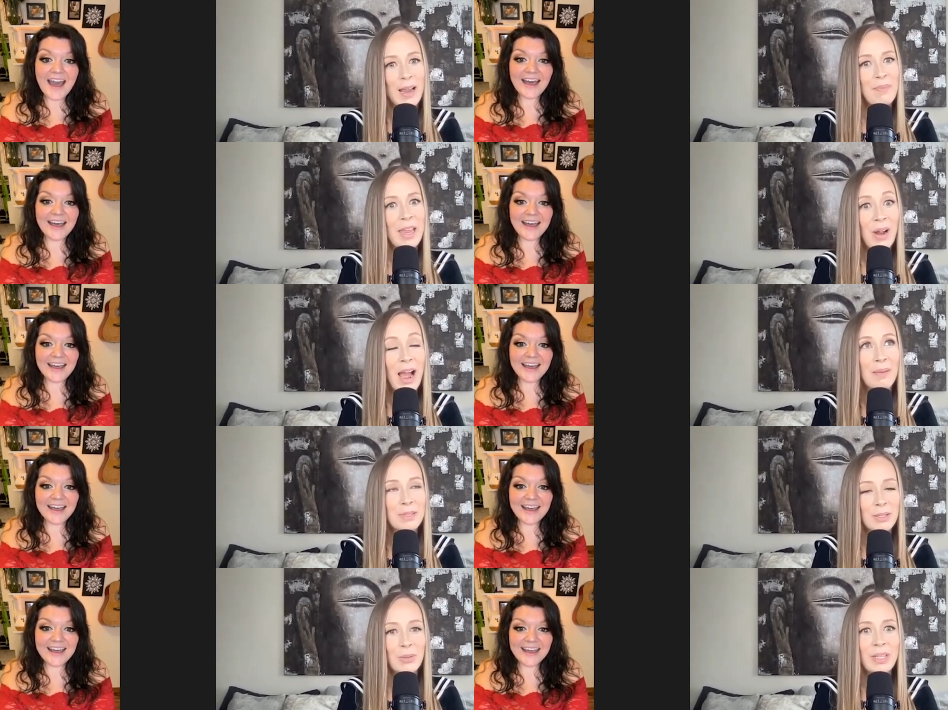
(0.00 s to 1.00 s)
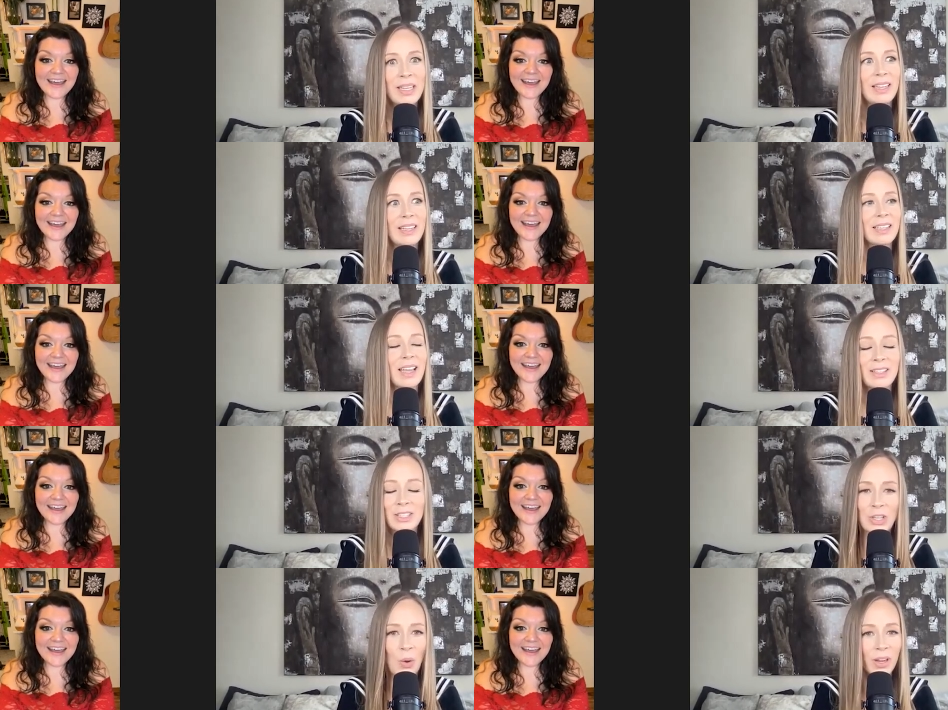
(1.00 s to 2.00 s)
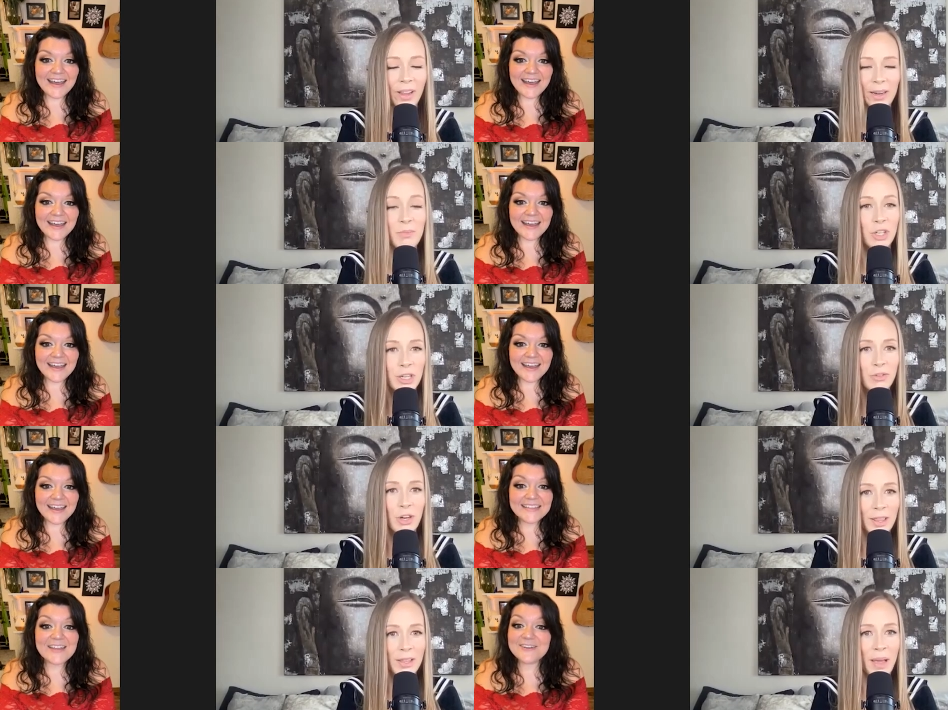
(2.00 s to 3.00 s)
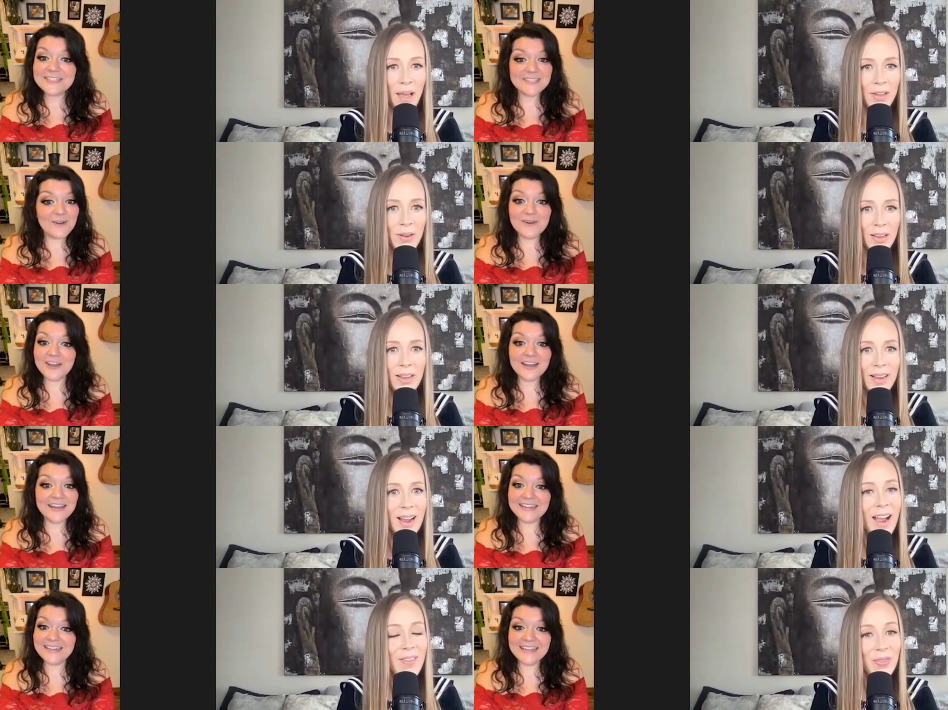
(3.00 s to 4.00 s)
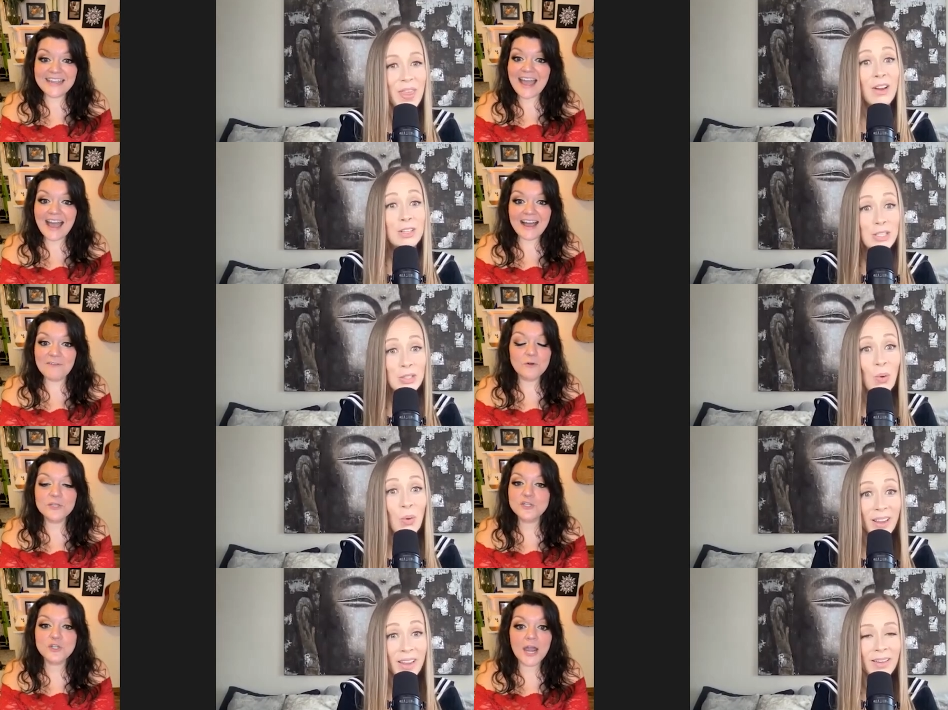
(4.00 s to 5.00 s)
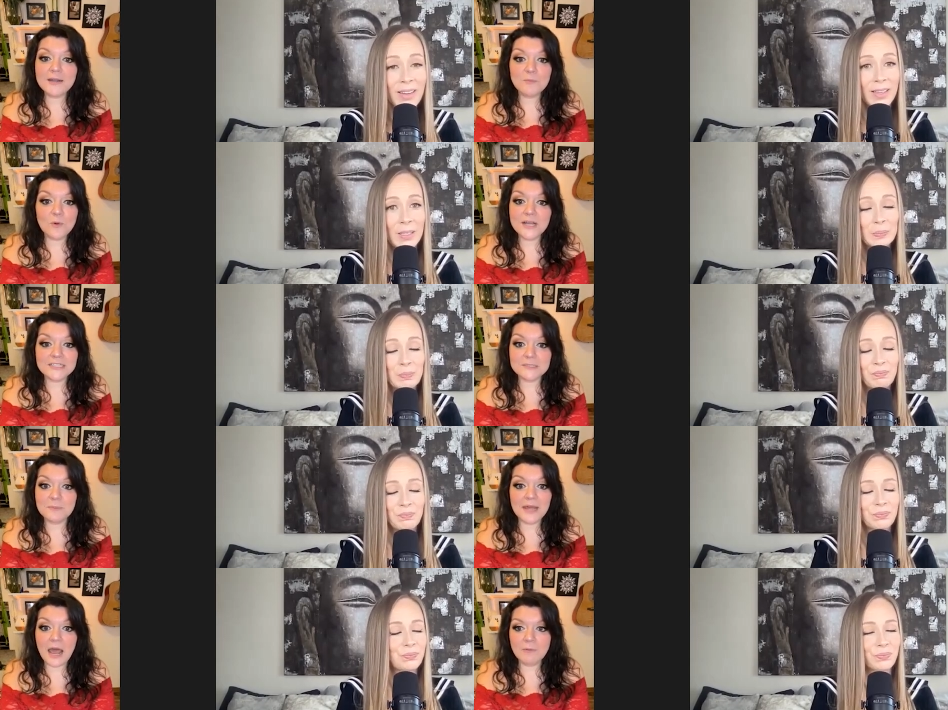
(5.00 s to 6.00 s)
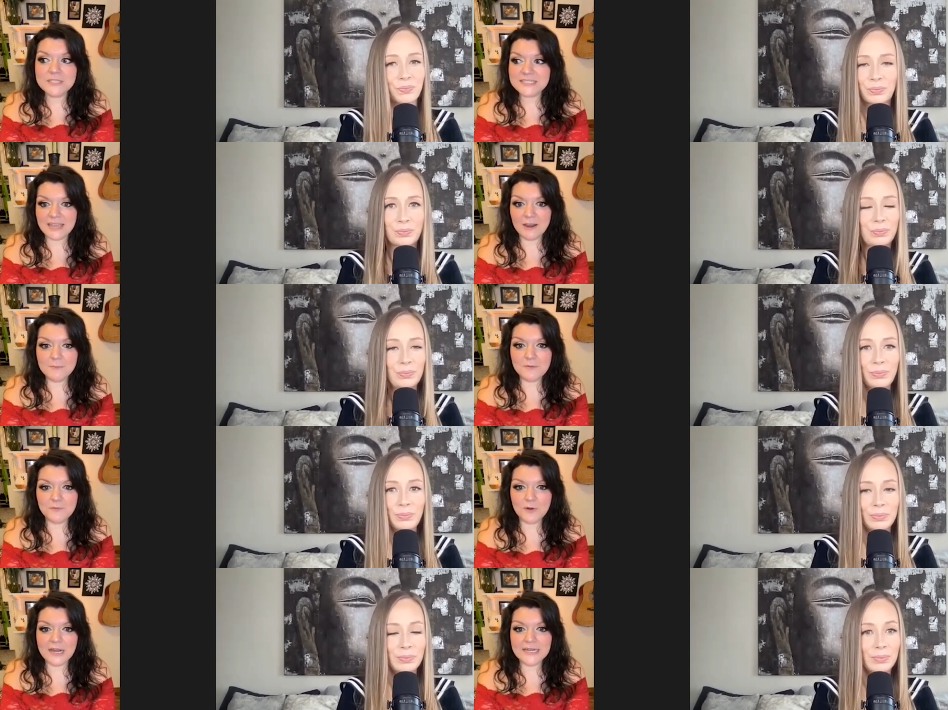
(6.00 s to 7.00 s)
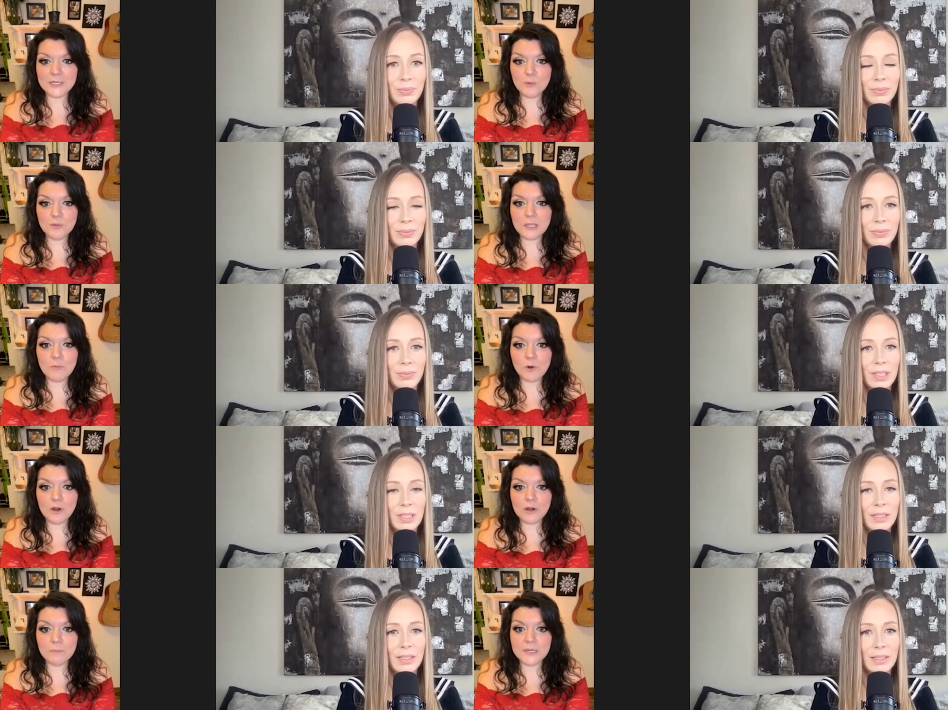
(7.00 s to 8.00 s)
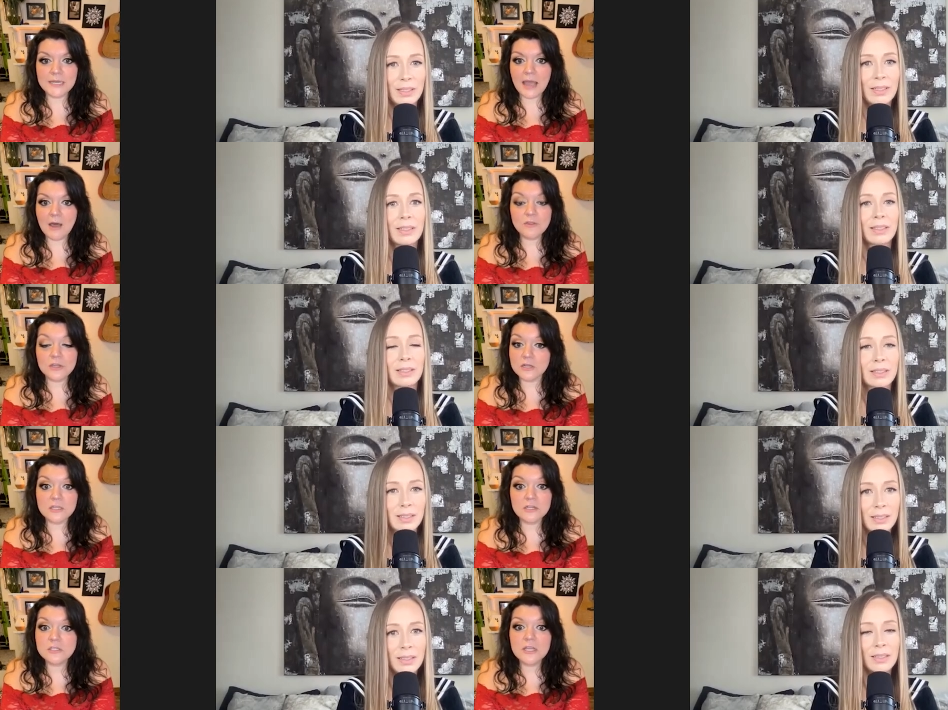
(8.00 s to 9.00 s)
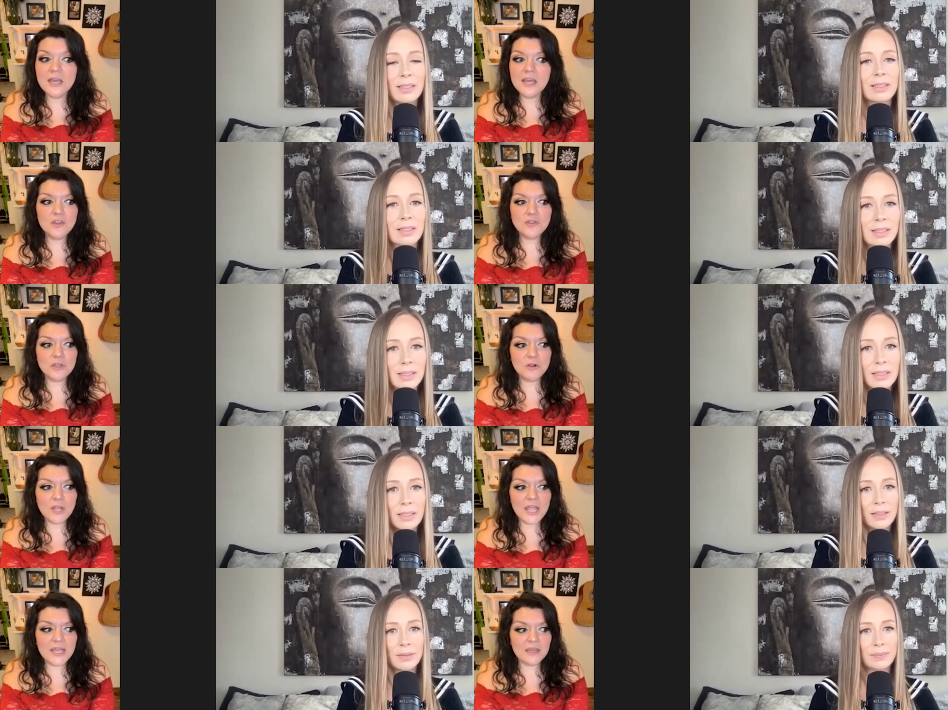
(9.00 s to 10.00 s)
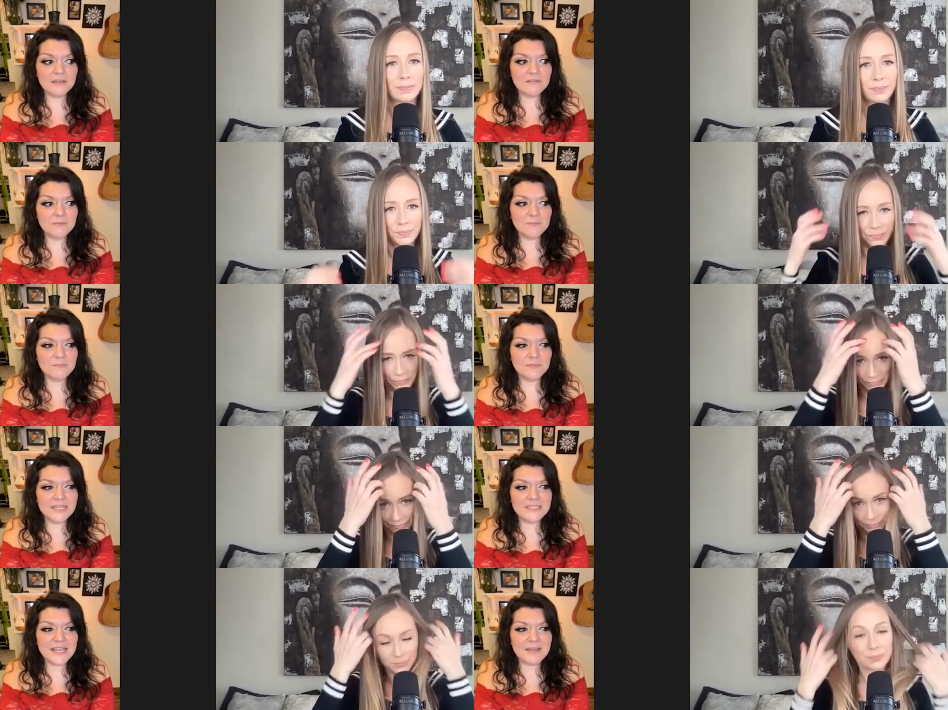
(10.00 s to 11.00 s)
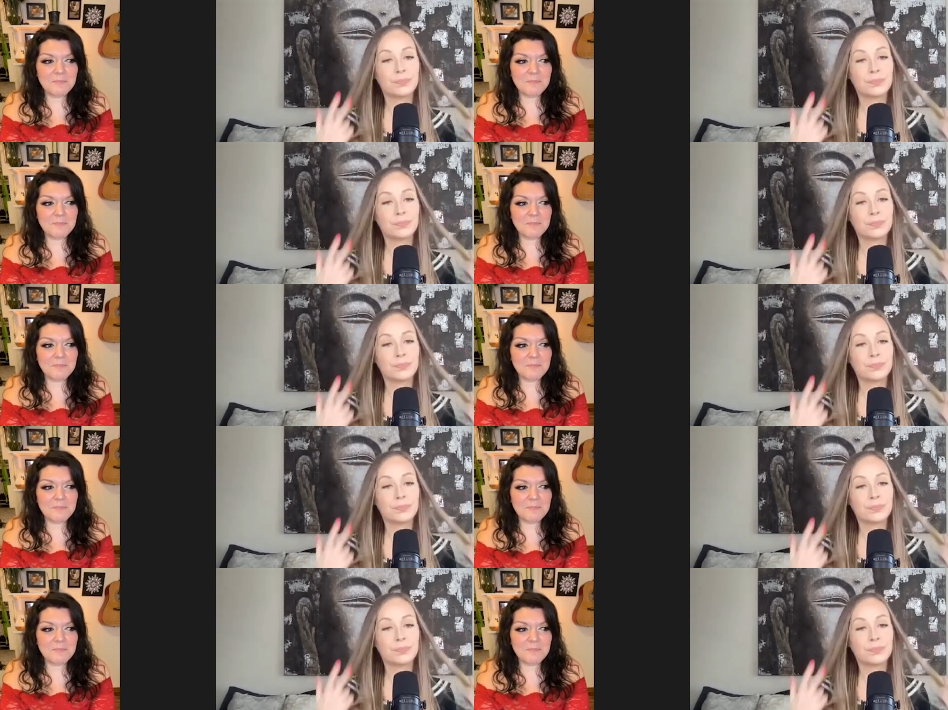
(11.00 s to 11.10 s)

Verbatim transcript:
Speaker 1: time. They were absolutely so good. I'm sure you've tried They're them. Have so you? good. Yeah, I've only good. tried them
Speaker 2: once, but I was scared before. I didn't know what they were, but now they're they're they're like it's like